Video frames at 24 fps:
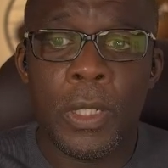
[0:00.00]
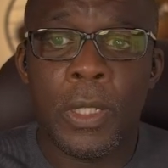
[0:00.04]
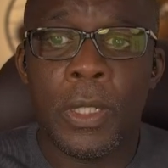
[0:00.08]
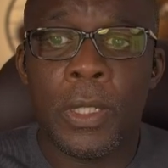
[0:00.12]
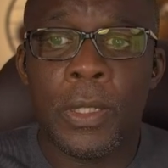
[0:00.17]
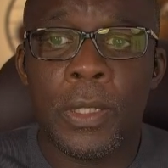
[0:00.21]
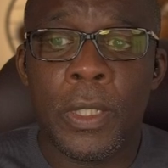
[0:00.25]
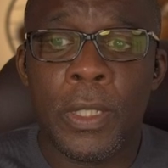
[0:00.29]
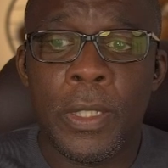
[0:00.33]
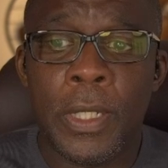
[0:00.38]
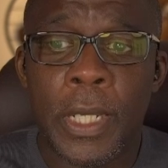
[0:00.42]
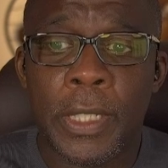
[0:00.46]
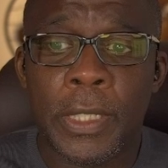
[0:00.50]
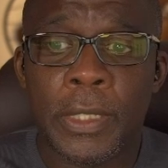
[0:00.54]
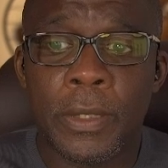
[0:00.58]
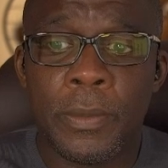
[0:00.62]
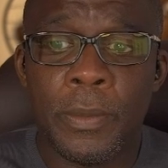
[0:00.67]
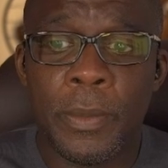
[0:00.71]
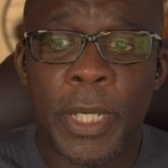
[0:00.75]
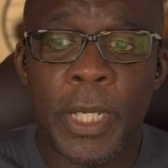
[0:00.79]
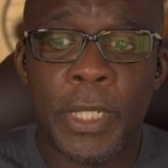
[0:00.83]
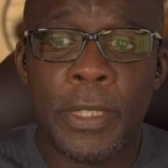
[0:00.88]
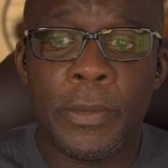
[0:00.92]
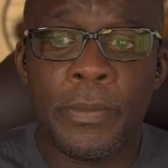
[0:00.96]
The next
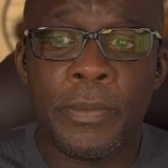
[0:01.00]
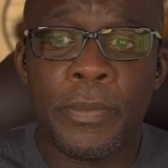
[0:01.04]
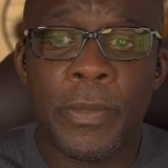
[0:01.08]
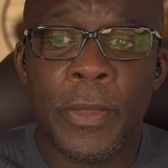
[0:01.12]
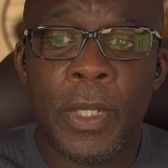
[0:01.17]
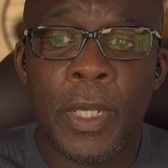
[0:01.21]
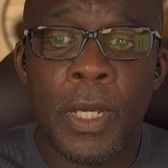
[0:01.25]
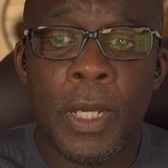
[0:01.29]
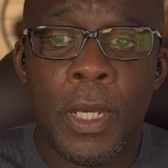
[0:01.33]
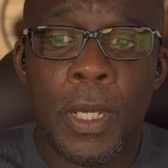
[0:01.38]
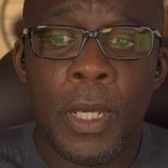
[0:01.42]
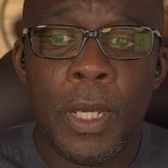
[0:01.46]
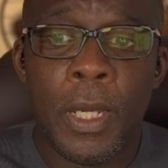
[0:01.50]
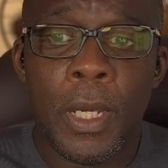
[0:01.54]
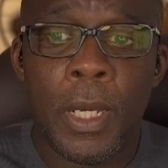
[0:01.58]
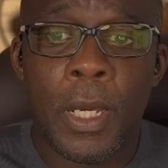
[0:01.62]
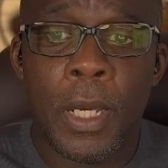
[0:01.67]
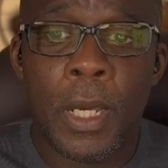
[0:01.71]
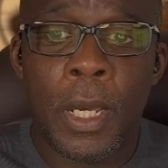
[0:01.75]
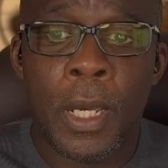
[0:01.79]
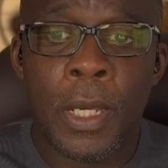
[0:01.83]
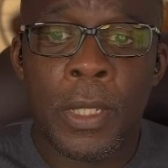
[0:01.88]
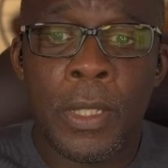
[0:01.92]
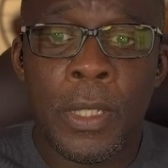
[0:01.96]
bit.
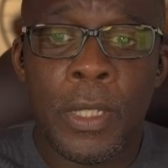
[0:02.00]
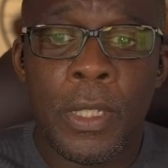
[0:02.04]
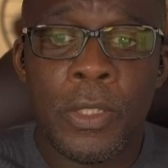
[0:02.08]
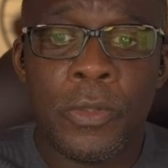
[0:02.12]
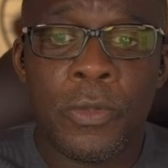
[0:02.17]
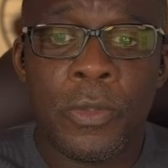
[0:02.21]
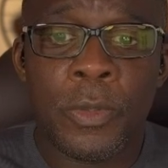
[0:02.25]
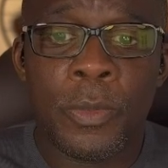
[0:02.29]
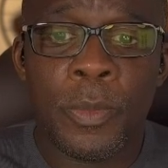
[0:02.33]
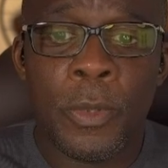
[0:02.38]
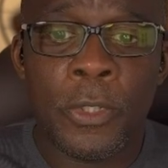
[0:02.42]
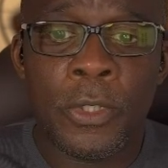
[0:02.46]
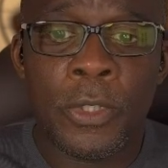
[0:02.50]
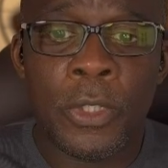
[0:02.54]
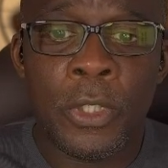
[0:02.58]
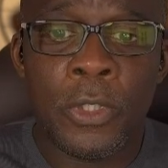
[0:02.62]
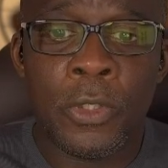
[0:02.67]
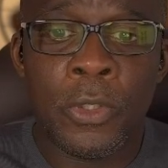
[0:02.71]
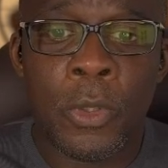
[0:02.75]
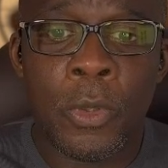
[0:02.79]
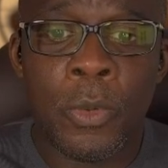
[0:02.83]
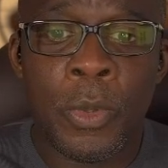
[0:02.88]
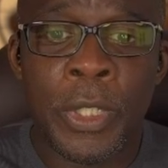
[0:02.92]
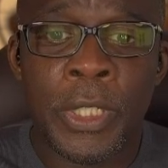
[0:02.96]
Are these responses
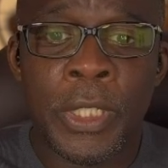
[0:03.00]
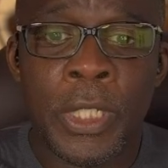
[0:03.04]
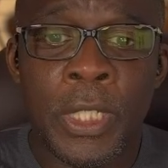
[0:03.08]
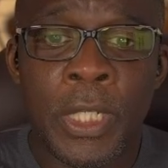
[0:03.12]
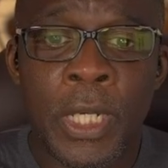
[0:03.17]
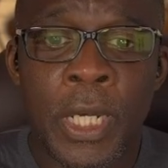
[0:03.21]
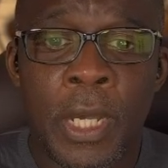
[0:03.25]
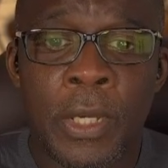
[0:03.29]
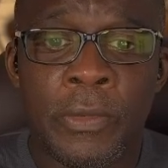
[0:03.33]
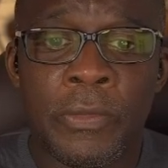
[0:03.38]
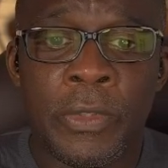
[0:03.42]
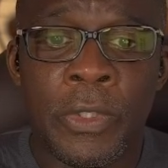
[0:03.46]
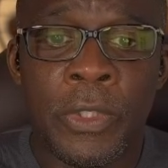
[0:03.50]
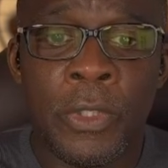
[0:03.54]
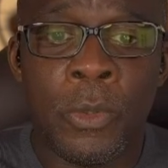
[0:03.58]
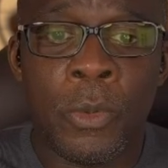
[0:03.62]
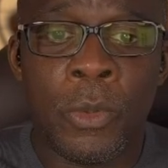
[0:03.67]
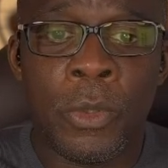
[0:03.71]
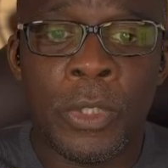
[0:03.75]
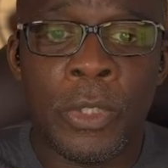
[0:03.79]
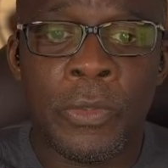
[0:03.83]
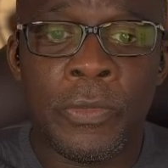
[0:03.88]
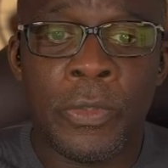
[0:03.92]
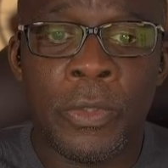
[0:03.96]
always enough in
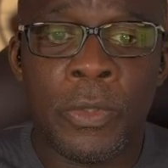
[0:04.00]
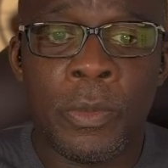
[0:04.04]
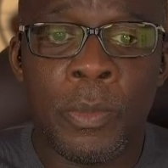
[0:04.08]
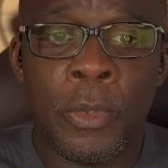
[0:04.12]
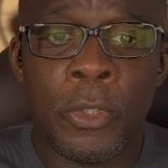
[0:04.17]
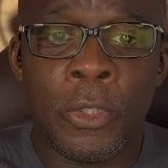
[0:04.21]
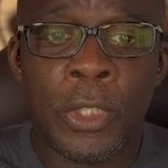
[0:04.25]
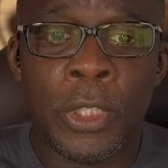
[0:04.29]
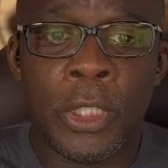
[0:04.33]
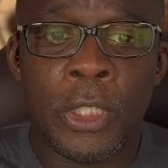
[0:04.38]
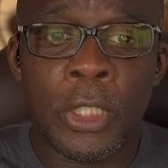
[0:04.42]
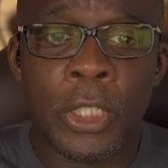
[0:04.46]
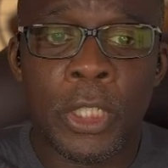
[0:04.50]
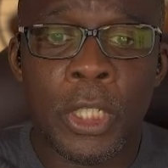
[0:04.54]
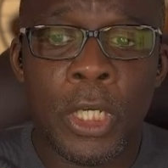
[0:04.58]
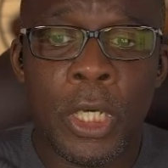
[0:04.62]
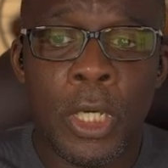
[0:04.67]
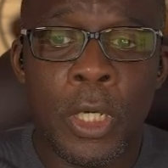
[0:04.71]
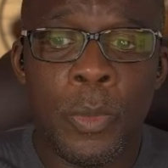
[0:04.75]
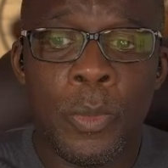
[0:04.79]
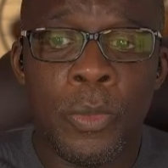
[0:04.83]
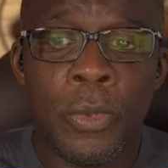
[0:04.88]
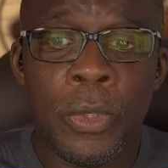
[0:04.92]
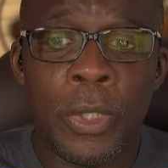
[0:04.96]
order for the body to
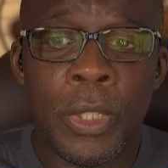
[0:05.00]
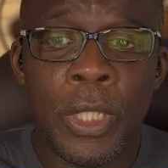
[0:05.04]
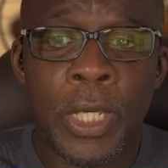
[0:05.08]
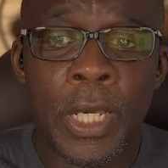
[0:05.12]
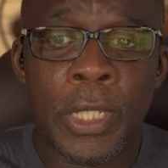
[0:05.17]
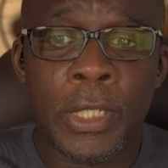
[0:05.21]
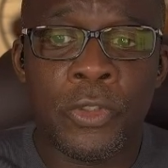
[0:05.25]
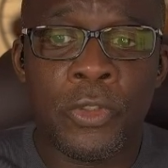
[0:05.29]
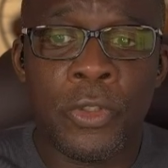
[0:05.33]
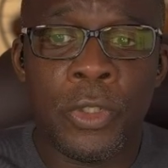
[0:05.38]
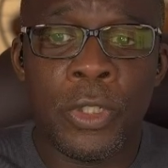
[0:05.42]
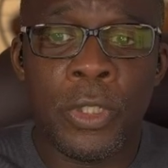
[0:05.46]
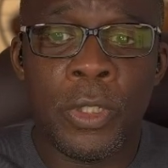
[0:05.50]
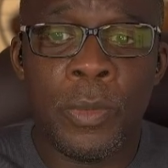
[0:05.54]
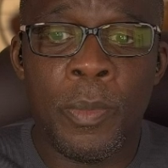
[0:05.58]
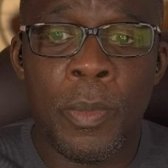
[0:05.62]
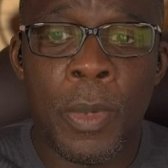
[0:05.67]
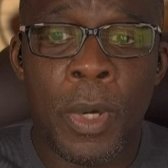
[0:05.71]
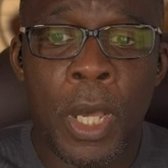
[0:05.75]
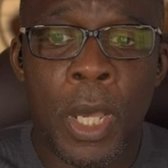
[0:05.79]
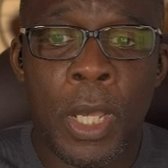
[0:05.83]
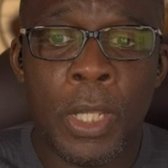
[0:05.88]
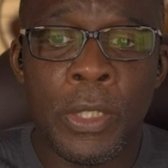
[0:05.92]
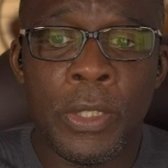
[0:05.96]
cope with the extra
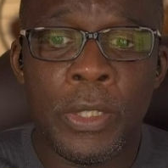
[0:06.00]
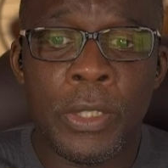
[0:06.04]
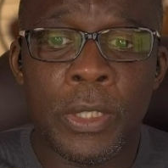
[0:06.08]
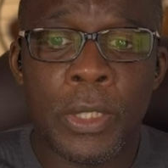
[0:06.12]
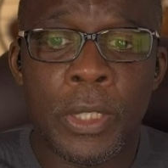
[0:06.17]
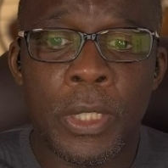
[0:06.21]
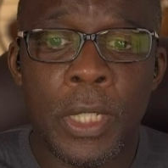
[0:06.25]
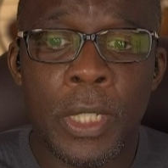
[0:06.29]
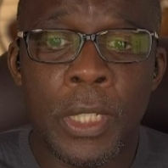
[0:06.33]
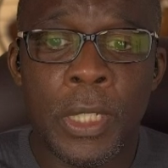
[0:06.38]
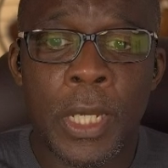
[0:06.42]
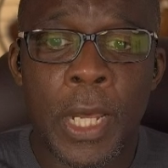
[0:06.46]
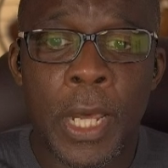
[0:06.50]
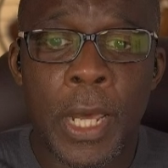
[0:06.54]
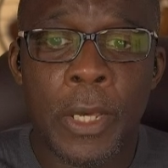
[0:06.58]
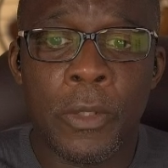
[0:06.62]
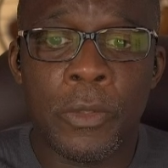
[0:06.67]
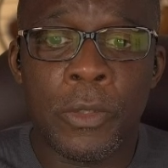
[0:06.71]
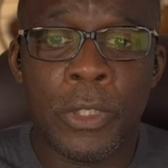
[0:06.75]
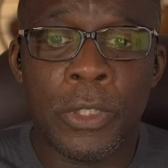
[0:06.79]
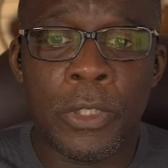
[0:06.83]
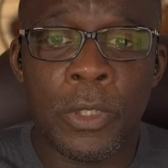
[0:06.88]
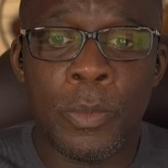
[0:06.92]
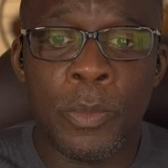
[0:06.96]
demands? And how
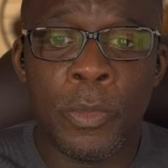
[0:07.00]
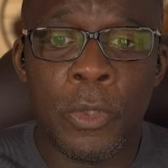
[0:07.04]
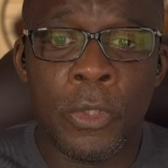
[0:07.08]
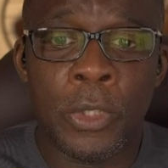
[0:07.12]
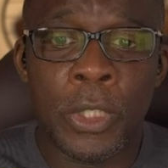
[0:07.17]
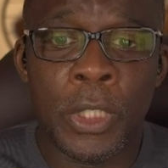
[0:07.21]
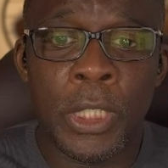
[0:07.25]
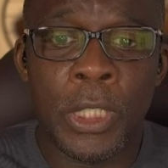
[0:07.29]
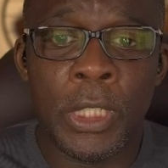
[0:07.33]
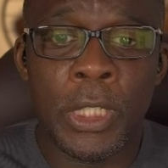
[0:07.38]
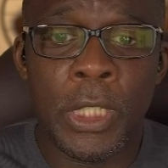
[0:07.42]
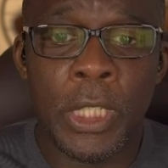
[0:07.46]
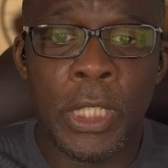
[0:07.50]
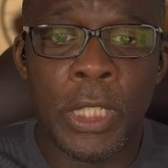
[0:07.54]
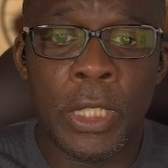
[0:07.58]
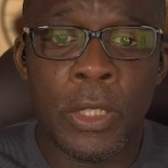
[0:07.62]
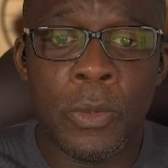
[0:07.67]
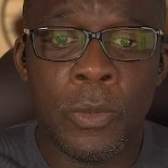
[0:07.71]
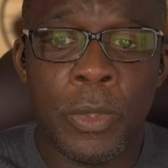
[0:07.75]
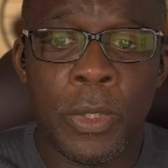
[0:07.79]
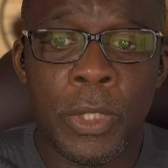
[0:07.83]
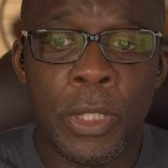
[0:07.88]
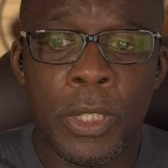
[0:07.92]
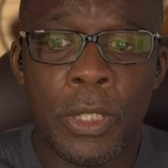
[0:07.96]
does the body deal
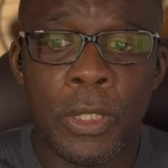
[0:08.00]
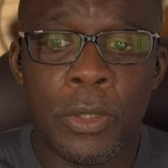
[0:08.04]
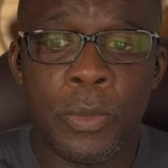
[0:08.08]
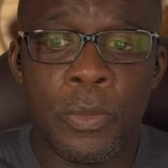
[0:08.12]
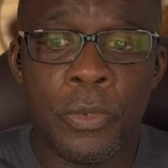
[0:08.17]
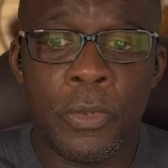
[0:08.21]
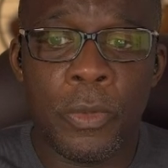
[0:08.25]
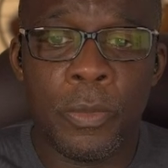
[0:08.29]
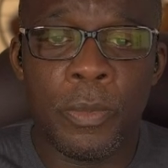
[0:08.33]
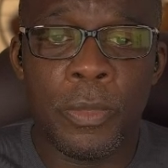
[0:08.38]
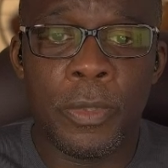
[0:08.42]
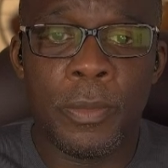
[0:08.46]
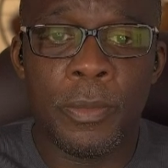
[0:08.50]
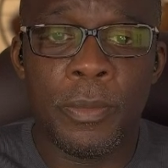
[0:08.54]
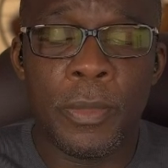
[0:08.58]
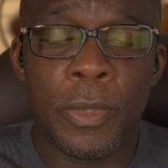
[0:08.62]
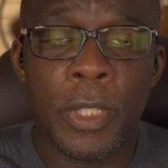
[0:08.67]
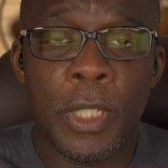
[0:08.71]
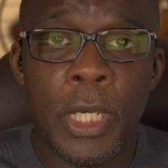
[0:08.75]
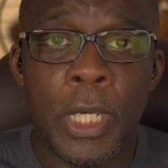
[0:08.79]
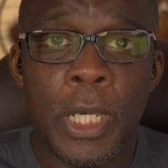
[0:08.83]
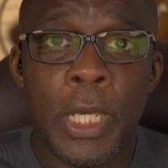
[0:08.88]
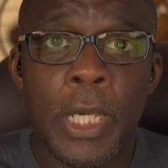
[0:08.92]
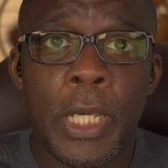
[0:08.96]
with this problem?
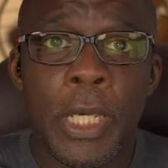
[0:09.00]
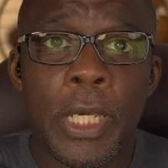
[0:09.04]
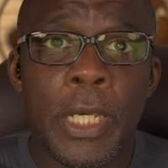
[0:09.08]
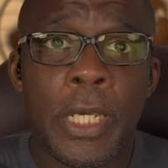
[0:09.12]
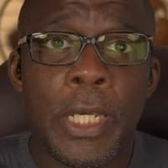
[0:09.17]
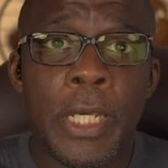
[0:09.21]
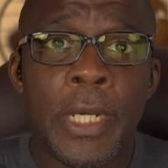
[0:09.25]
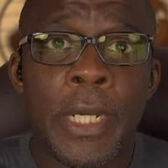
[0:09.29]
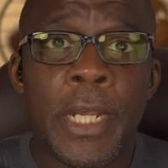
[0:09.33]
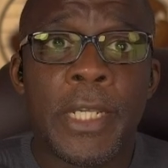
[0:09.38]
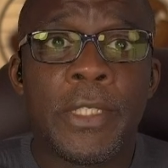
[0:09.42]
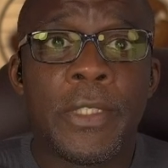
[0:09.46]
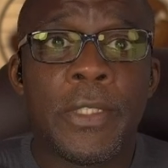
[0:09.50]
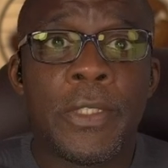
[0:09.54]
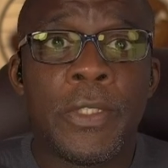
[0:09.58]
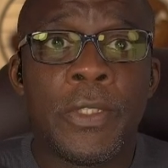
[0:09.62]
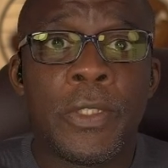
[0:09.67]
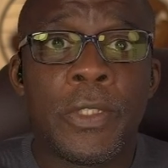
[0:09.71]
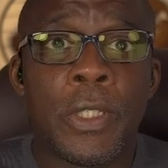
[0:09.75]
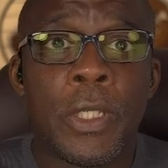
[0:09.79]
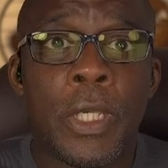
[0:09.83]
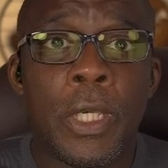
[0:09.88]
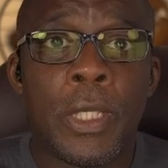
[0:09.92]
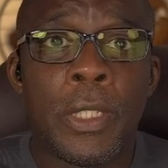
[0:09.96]
In essence,
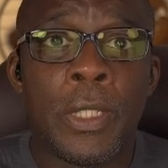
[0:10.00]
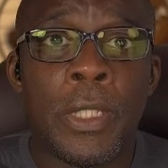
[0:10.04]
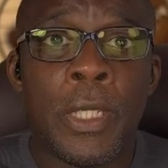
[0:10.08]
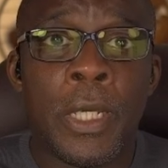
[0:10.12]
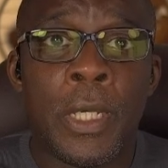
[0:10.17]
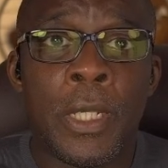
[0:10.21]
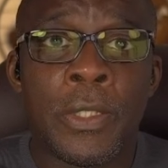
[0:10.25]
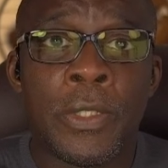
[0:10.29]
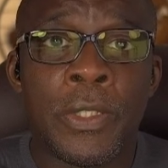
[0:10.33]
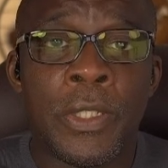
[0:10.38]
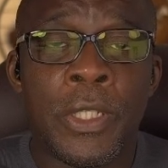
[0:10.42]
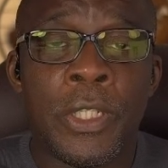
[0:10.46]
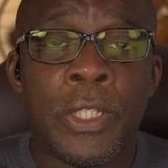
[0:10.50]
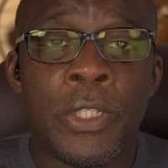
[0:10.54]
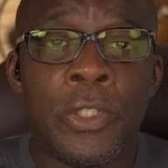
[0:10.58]
the answer is